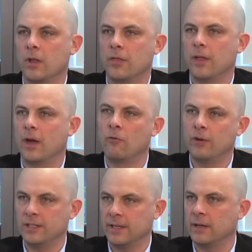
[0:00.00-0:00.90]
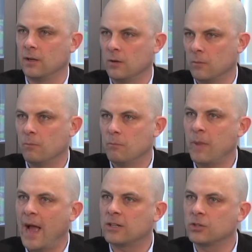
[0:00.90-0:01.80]
with a retail
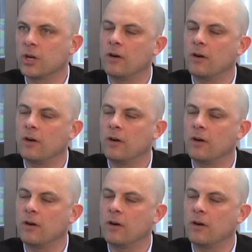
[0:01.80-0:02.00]
packaging